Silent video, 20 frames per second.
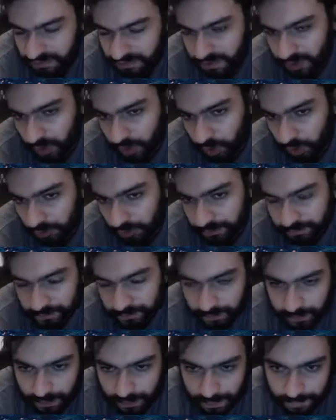so
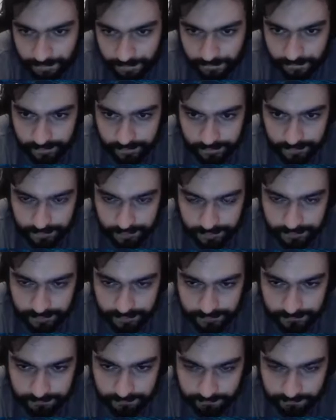um,